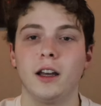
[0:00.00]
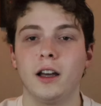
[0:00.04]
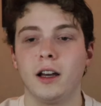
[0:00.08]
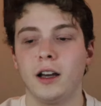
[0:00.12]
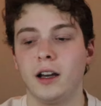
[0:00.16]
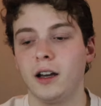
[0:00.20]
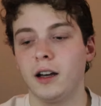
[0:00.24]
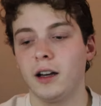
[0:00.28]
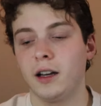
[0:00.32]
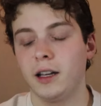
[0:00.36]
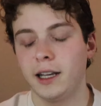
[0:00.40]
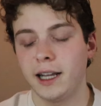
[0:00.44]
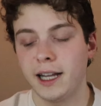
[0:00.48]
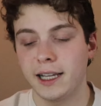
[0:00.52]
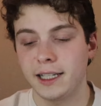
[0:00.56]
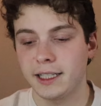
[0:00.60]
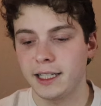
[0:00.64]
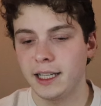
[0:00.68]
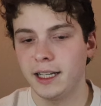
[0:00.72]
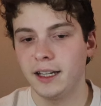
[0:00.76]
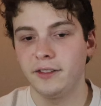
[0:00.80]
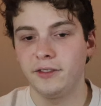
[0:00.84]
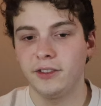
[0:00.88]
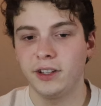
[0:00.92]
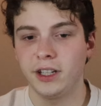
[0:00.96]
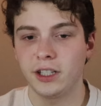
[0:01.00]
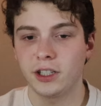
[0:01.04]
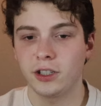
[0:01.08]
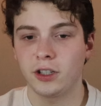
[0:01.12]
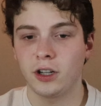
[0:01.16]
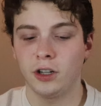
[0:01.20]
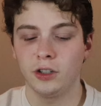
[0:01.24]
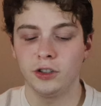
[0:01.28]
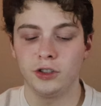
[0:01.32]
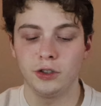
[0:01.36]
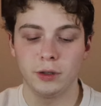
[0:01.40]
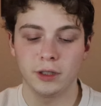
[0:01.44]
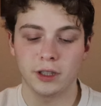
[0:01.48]
an essay of his
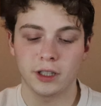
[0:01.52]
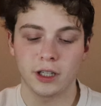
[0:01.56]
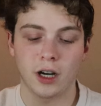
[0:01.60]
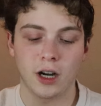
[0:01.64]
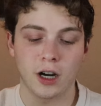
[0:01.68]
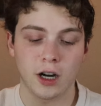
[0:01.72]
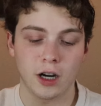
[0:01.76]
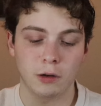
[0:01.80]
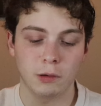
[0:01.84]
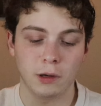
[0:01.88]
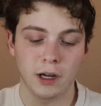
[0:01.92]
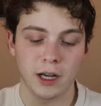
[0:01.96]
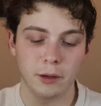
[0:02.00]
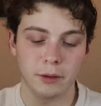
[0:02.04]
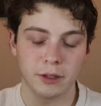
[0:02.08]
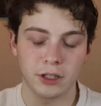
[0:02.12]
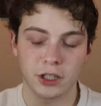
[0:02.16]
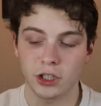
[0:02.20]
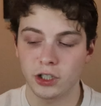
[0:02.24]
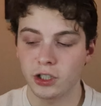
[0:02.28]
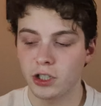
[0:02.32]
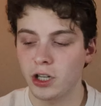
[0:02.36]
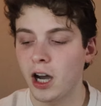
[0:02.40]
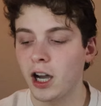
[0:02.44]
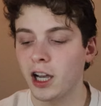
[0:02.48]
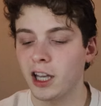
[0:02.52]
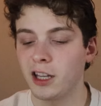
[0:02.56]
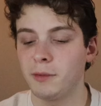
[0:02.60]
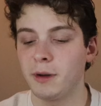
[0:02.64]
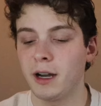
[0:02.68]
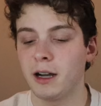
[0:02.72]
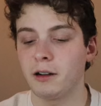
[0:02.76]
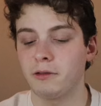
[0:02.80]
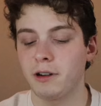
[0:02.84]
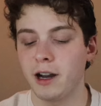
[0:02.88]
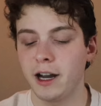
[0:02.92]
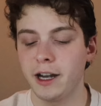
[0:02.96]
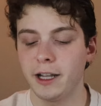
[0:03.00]
called Do It the Hard Way, which is talking
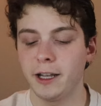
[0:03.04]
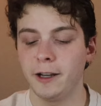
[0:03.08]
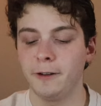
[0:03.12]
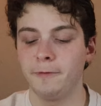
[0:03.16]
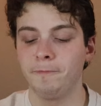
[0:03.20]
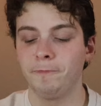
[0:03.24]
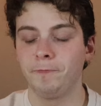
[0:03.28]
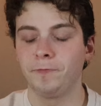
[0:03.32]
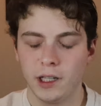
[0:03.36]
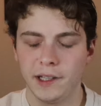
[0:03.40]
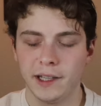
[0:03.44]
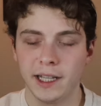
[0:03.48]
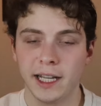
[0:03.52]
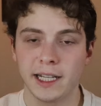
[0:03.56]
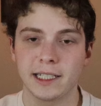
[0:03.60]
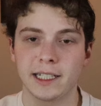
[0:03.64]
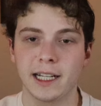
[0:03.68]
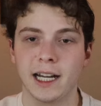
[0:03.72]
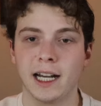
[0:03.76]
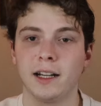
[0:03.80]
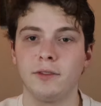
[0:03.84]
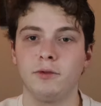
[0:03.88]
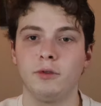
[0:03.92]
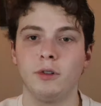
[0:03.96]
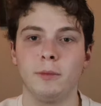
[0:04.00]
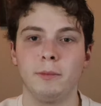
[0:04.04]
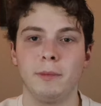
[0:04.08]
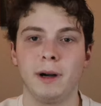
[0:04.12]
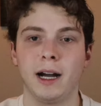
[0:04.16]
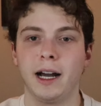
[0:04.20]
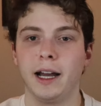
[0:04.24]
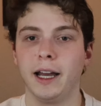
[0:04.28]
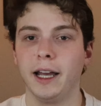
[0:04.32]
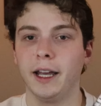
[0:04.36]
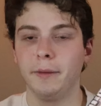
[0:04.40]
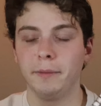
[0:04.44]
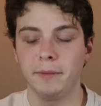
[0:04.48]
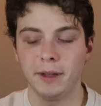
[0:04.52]
about writing, and that's kind of what
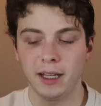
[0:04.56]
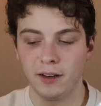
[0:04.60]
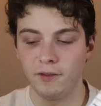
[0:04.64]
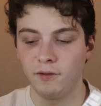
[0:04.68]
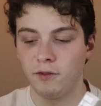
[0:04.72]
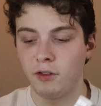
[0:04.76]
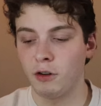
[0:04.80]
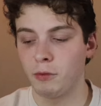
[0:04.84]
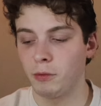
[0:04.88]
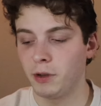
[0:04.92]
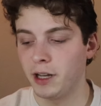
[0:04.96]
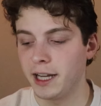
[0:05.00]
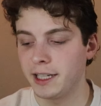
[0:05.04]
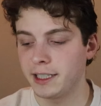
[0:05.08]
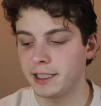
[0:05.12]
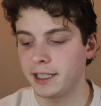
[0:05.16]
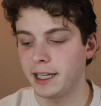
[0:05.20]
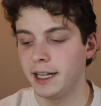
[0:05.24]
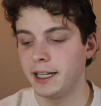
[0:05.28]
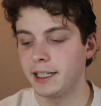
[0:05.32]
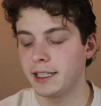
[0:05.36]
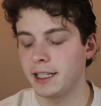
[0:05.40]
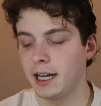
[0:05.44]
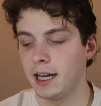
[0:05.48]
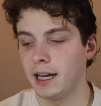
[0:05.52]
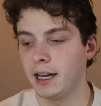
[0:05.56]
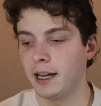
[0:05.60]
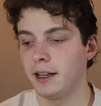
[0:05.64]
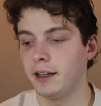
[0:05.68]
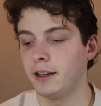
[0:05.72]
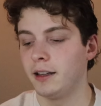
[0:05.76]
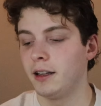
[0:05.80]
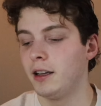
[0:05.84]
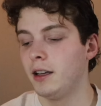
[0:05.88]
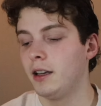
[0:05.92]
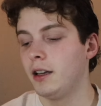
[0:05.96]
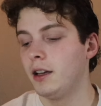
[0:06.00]
my informal essay is on.